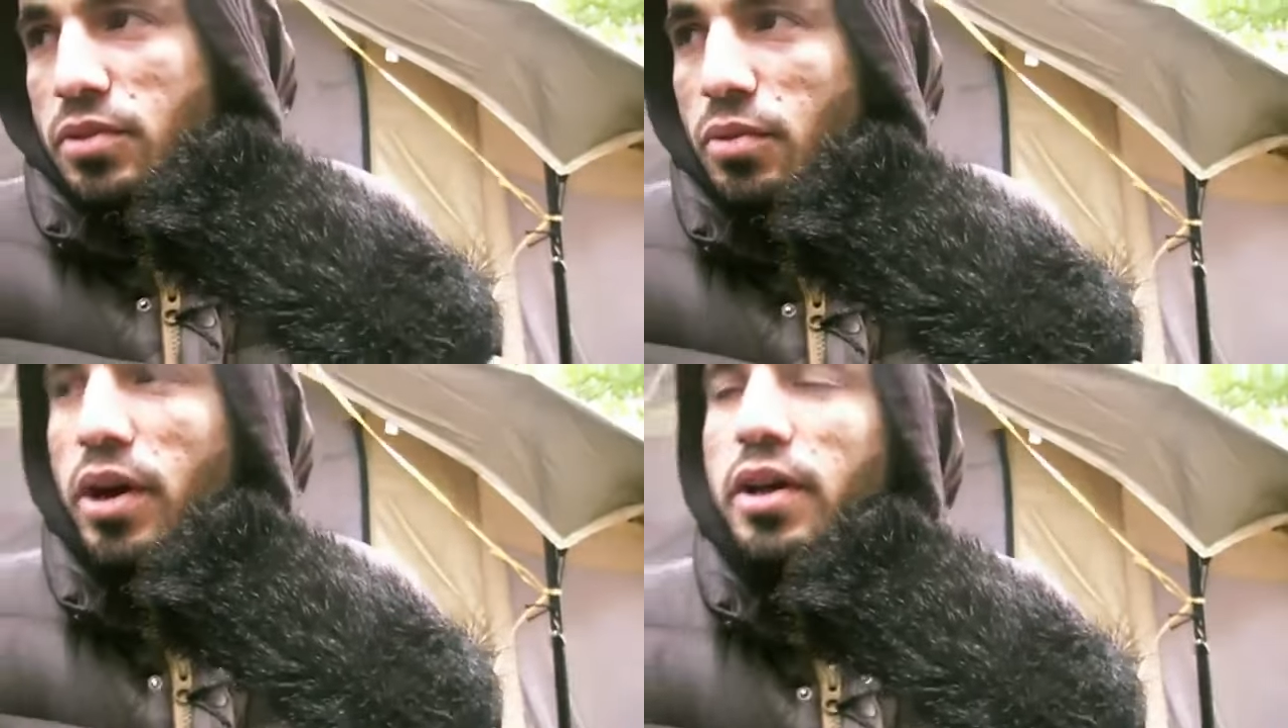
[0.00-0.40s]

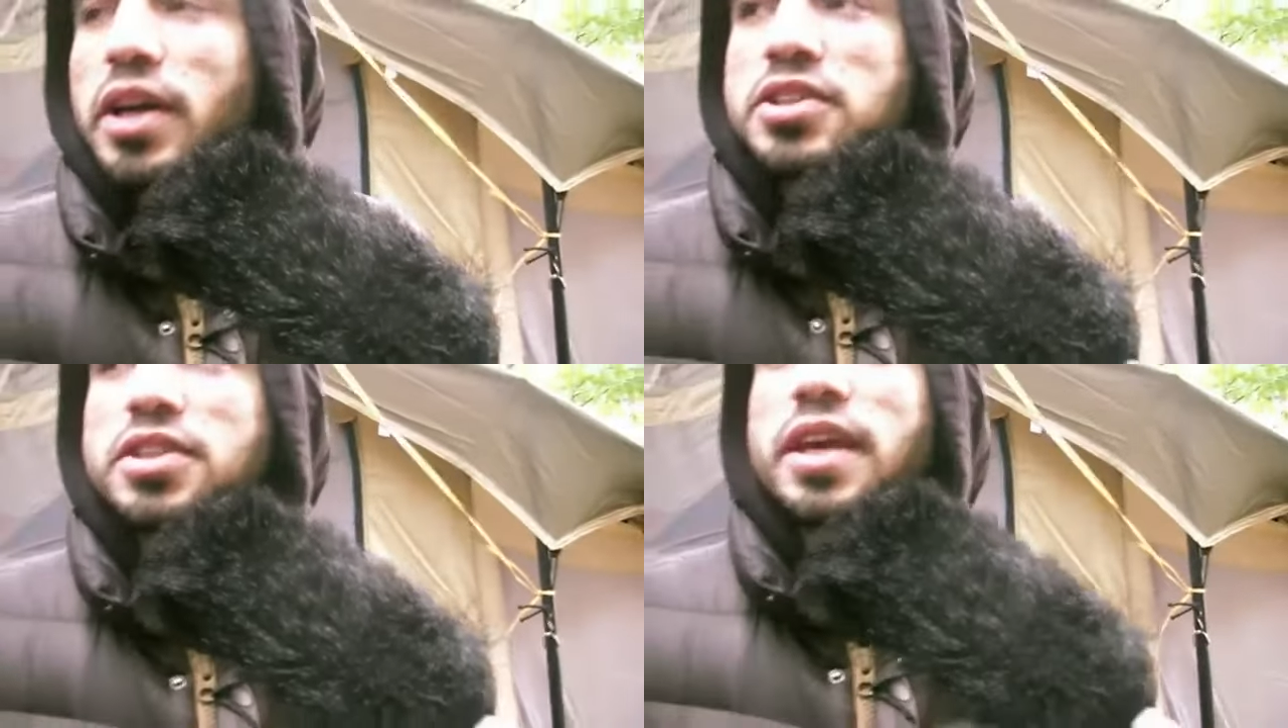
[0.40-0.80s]
Well,
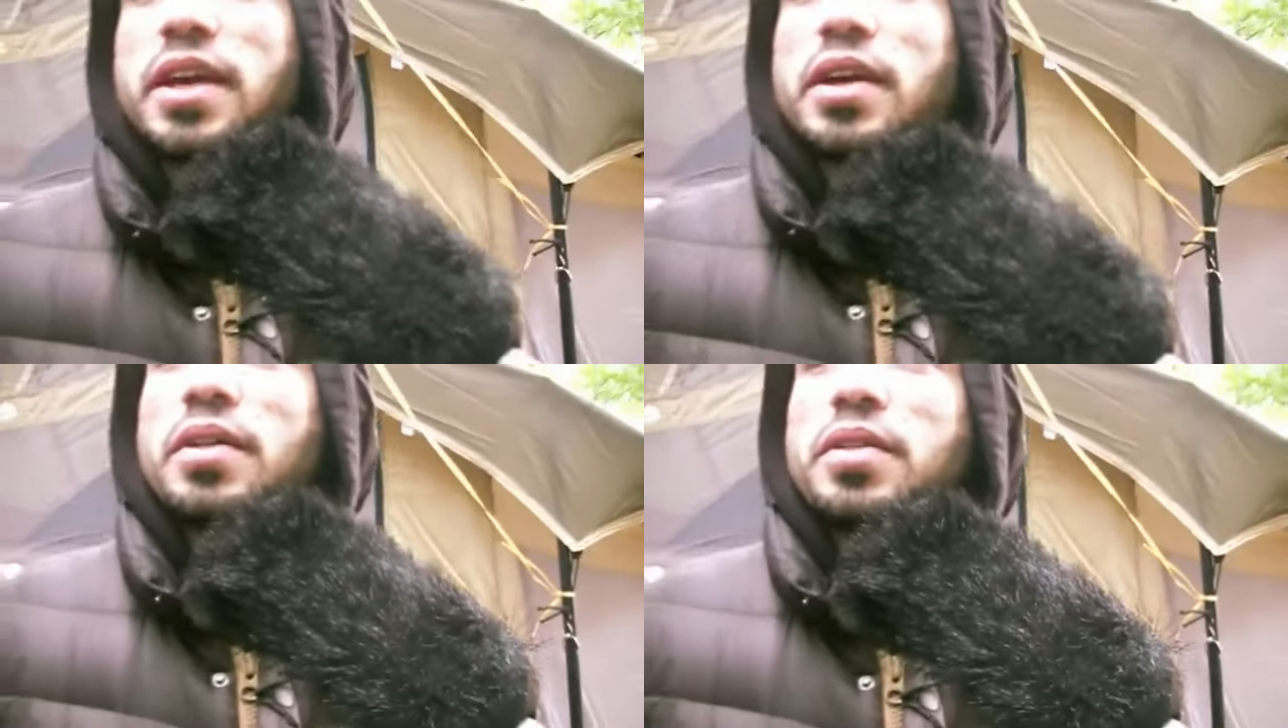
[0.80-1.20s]
here's the
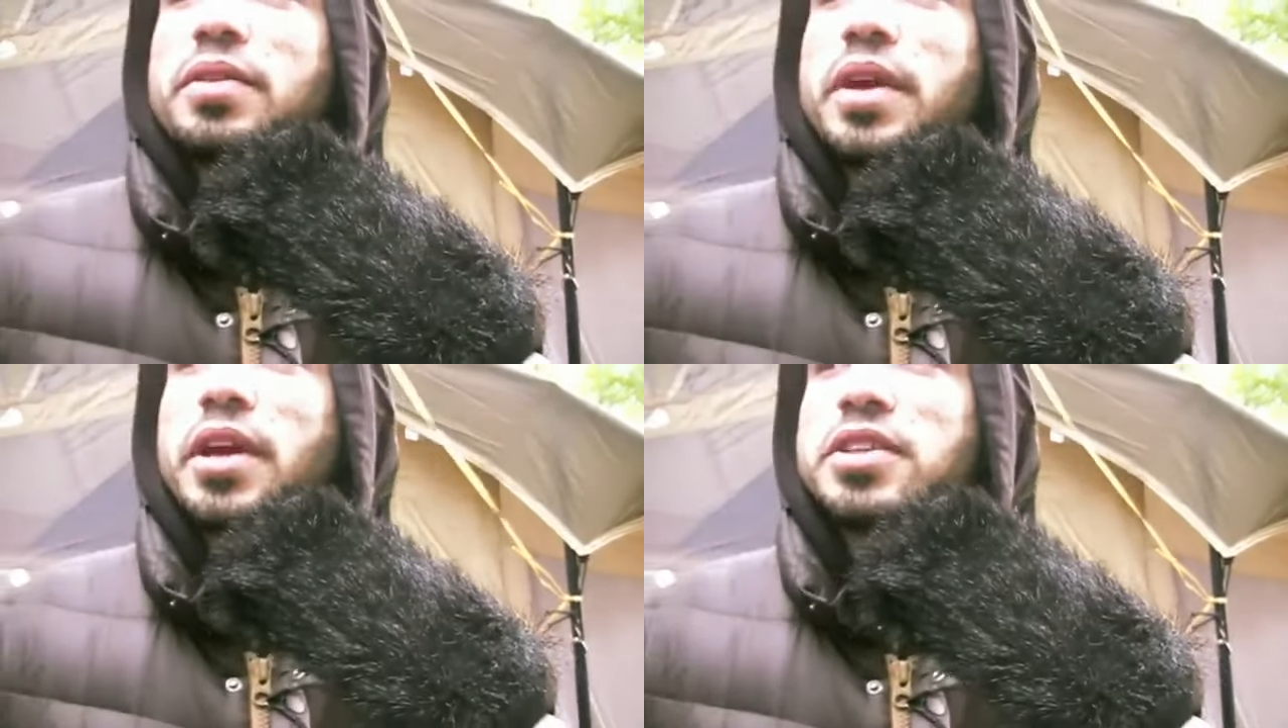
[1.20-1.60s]
thing.
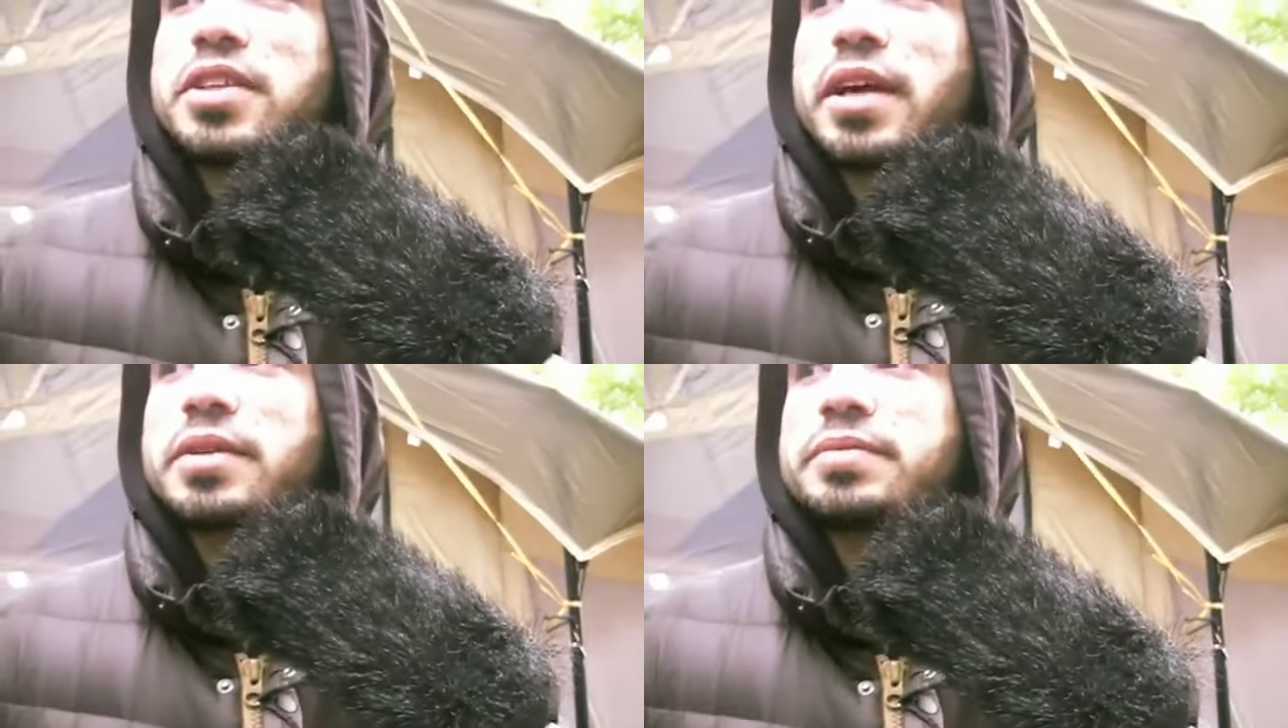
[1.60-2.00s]
Here's the thing.